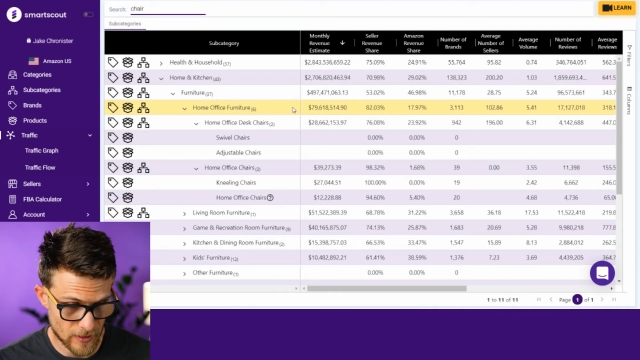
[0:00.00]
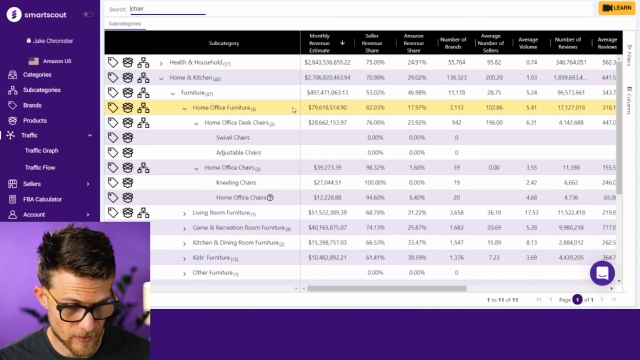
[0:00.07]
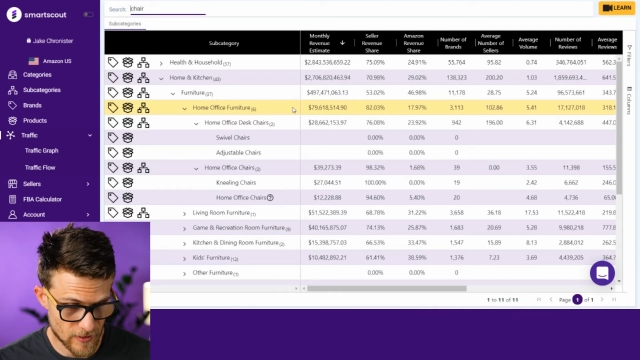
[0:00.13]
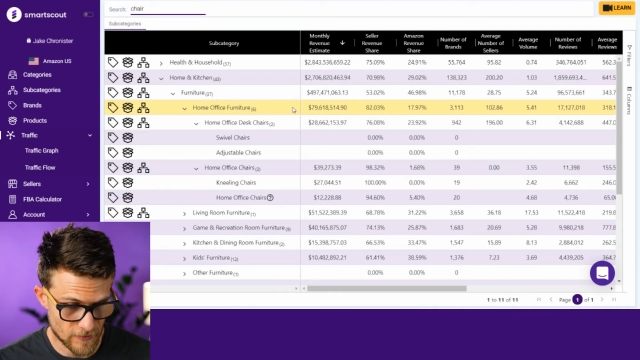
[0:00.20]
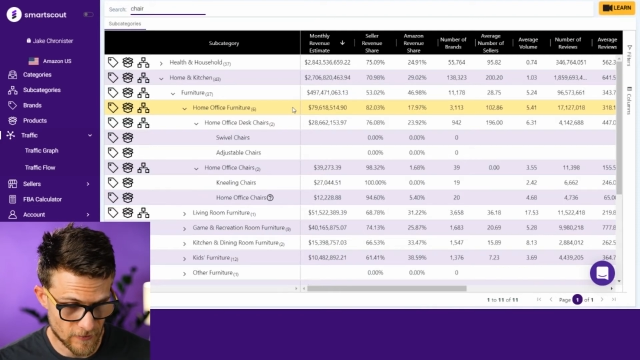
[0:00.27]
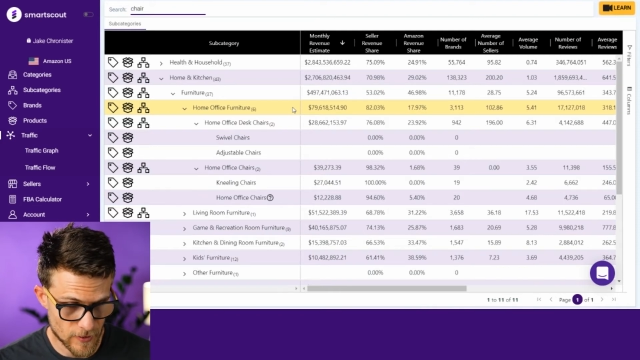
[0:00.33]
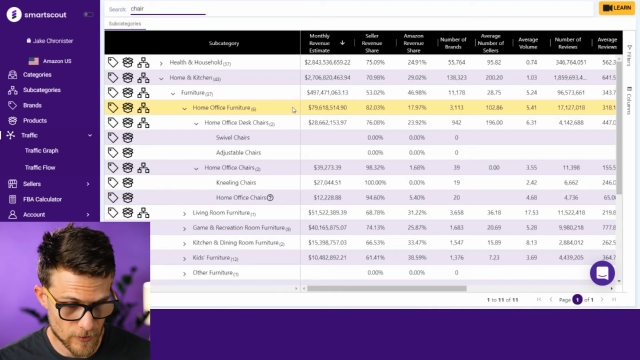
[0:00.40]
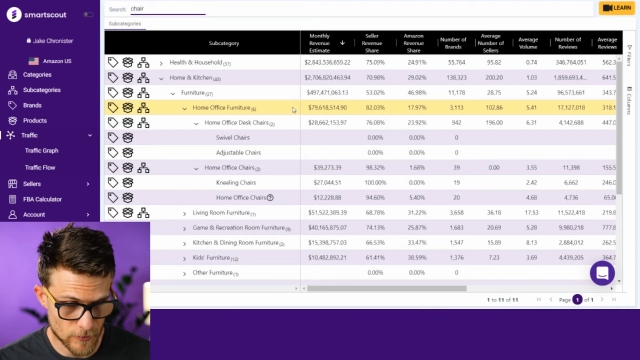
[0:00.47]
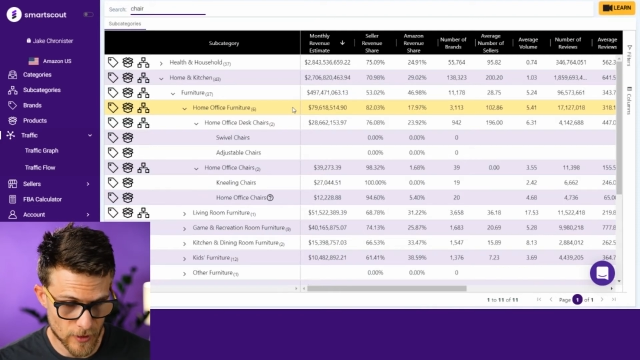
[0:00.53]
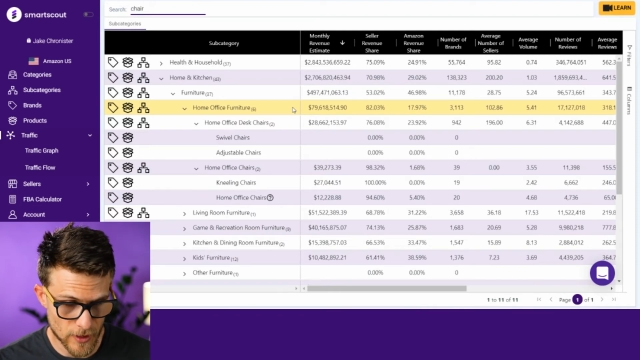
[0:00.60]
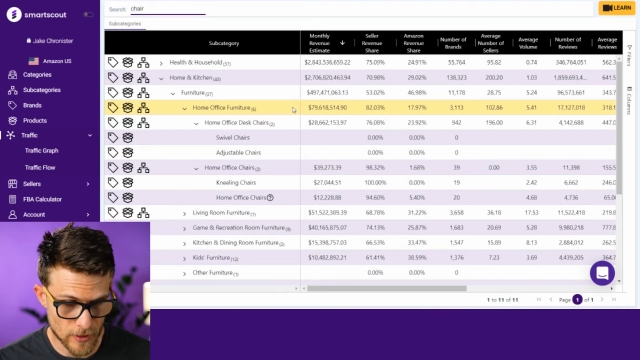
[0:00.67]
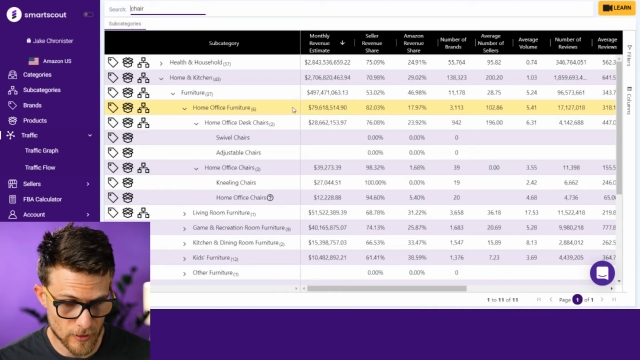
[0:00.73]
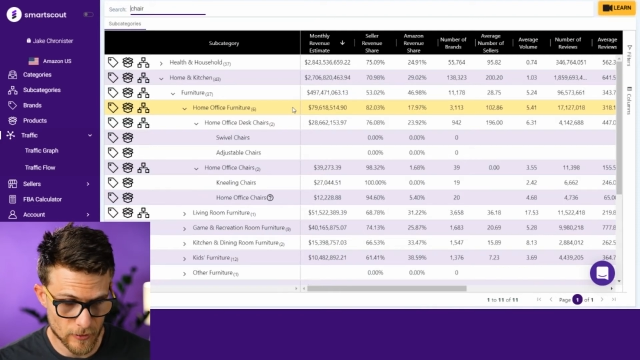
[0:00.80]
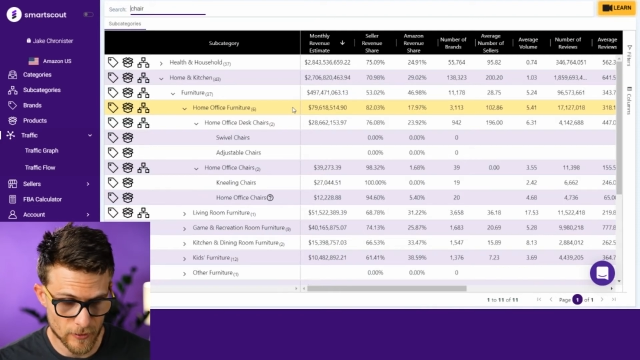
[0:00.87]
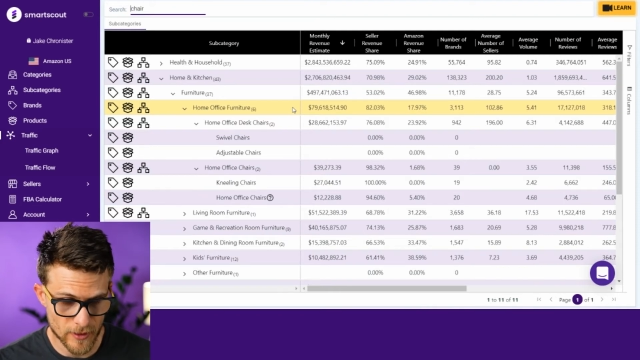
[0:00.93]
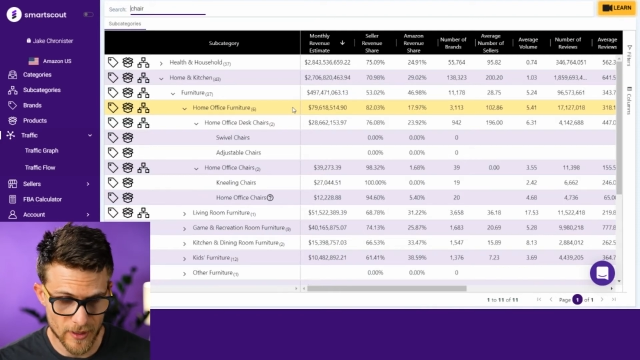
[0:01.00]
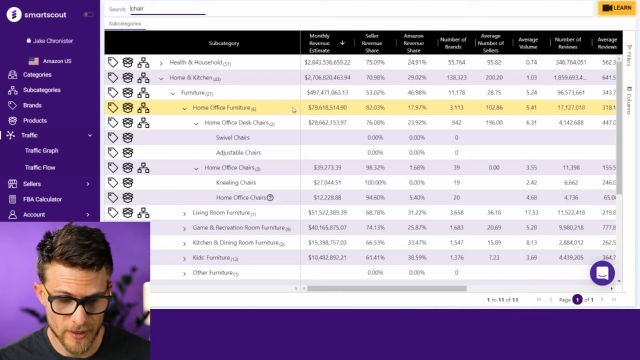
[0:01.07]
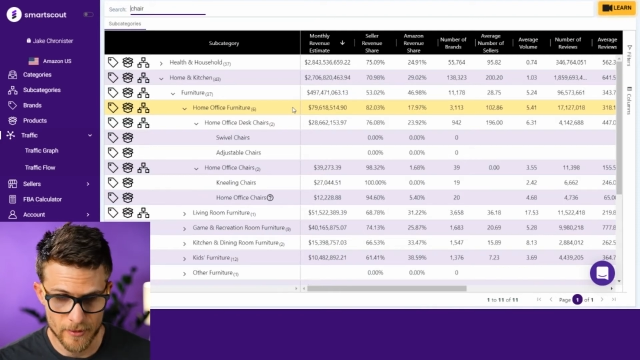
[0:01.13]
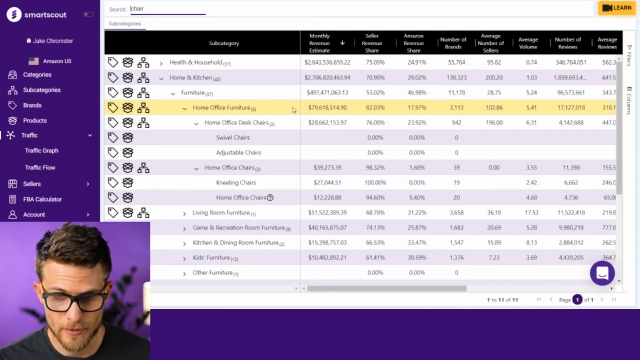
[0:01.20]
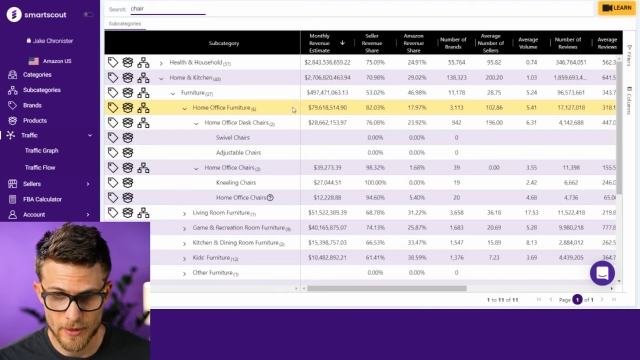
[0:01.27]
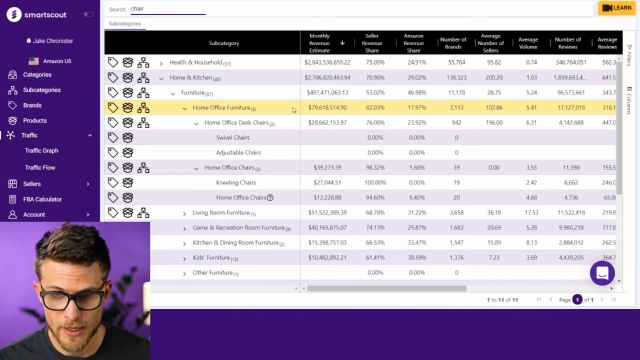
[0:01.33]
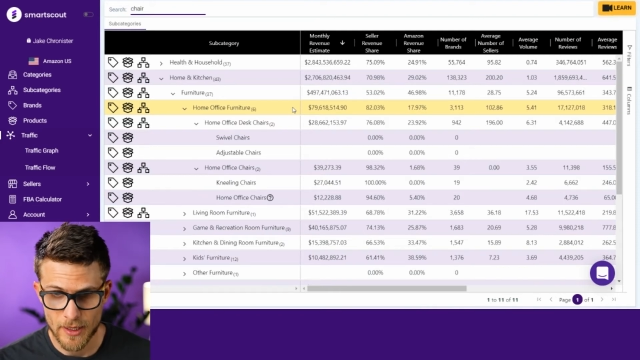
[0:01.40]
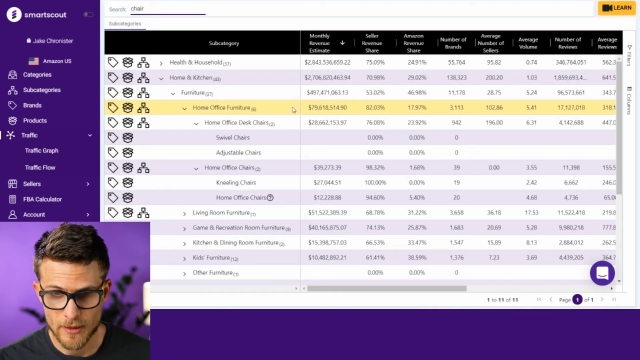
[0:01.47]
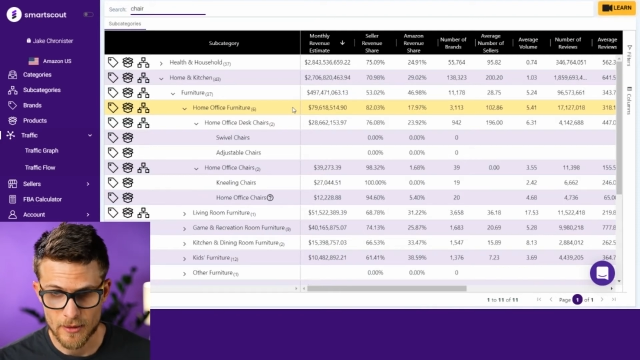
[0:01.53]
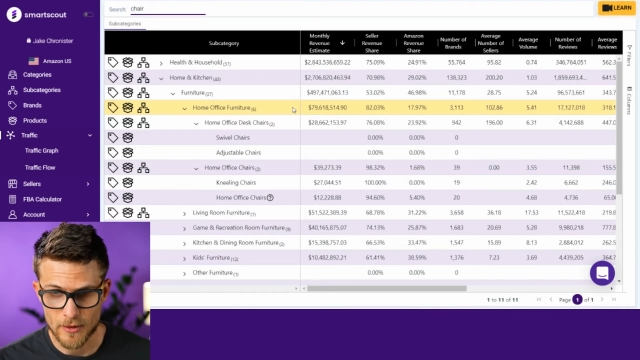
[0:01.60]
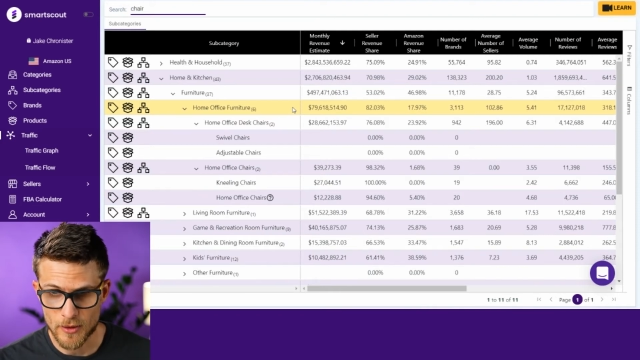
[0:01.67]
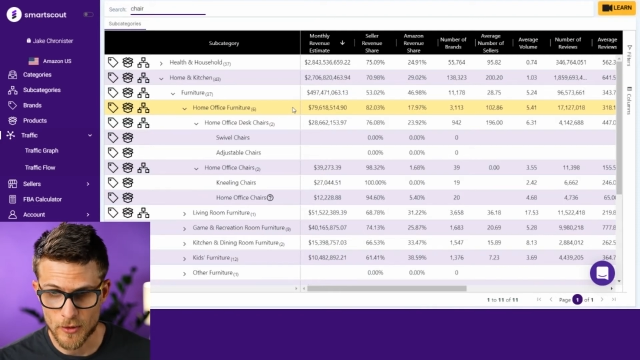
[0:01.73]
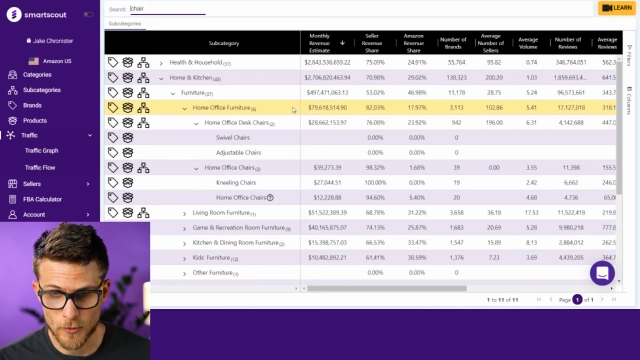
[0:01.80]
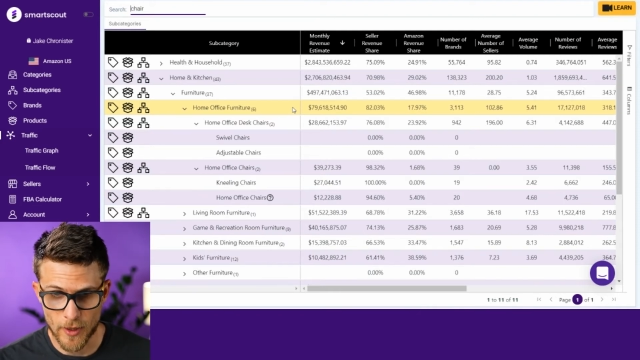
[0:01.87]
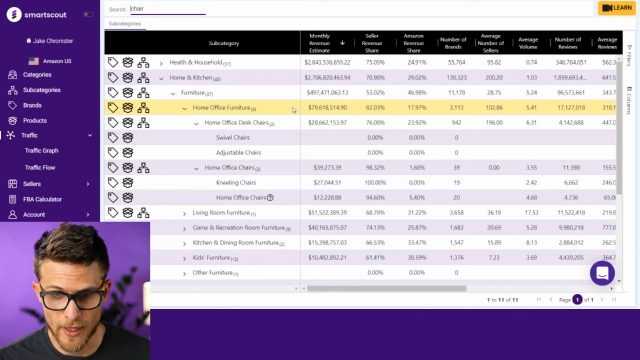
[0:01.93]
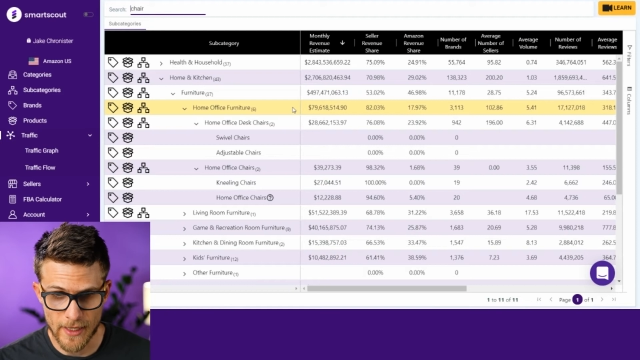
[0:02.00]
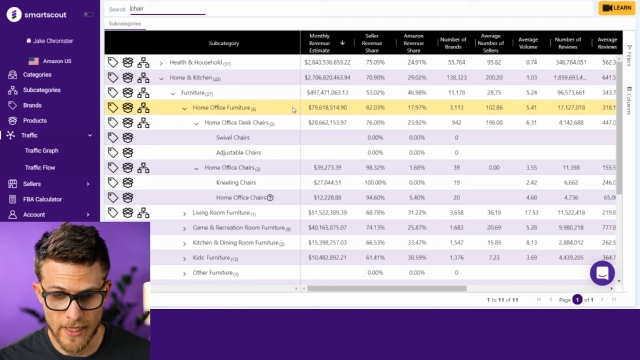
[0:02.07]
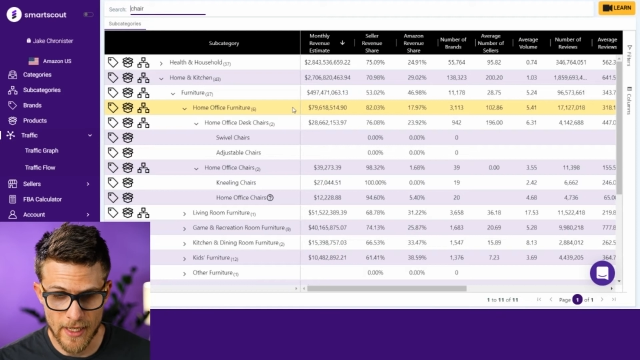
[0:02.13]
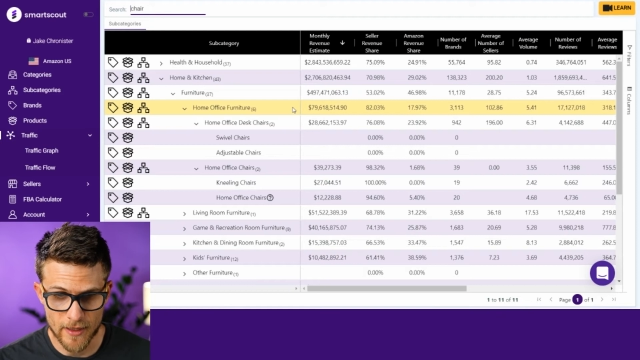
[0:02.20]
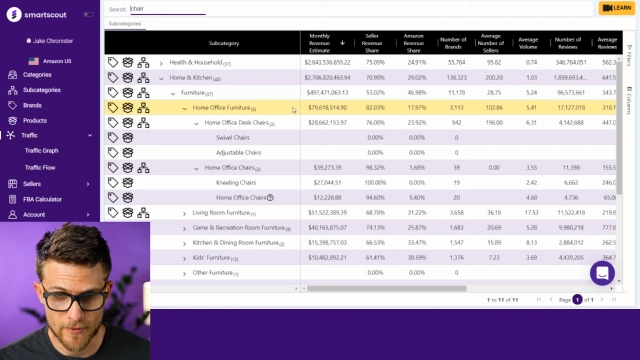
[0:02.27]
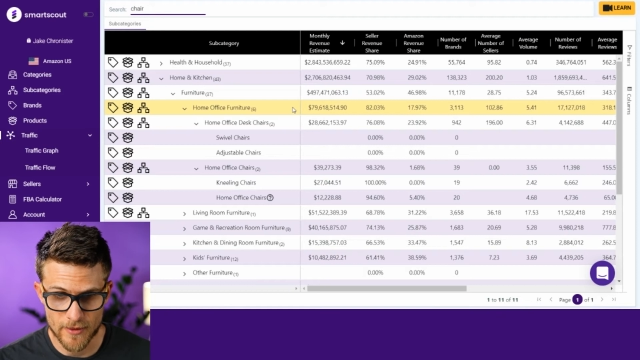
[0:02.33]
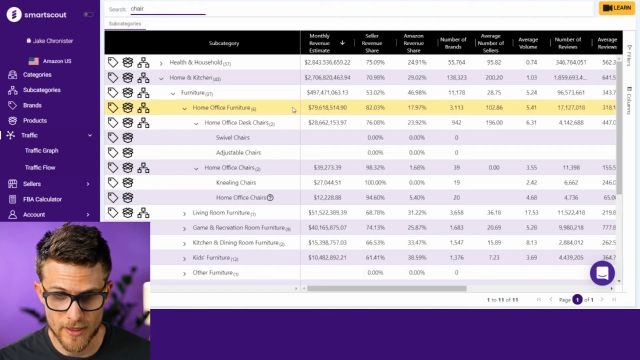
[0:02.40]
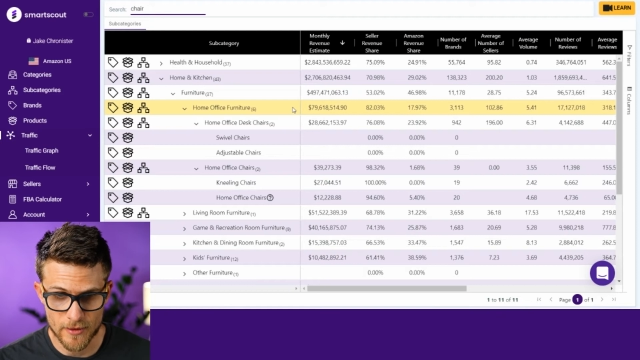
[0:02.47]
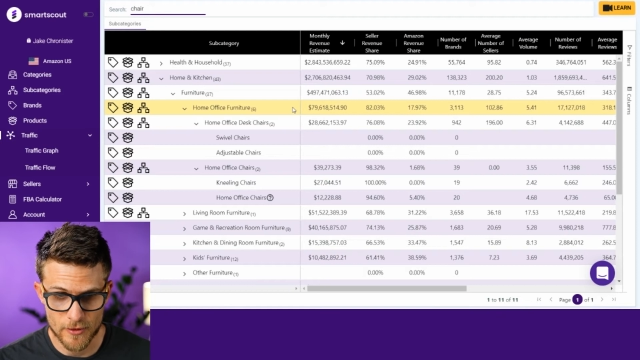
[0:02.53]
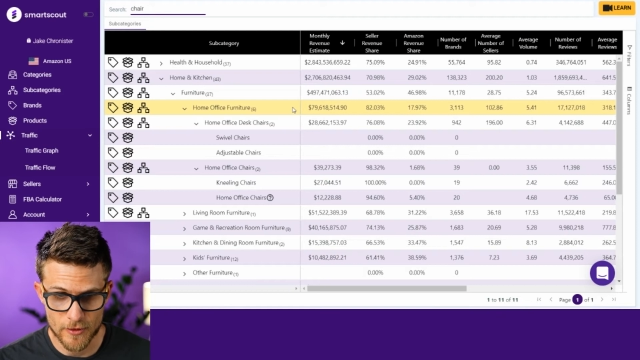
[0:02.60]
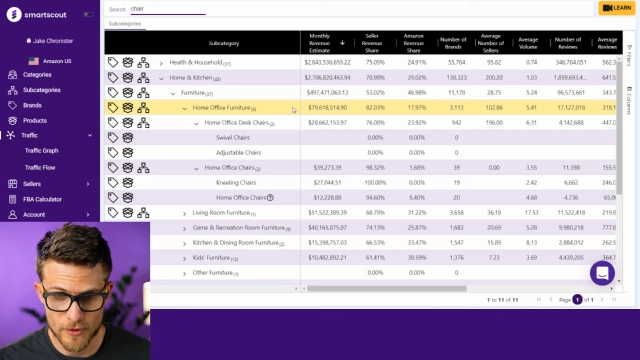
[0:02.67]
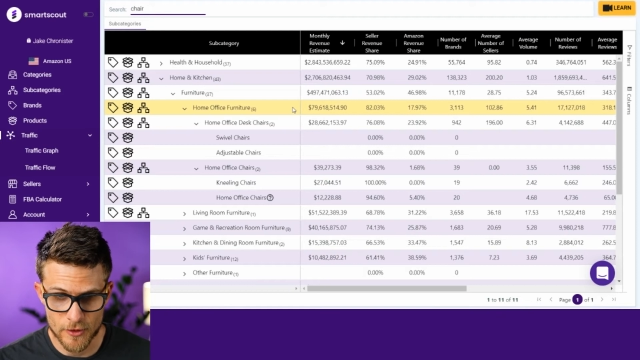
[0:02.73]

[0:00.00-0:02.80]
If you know that you want to have the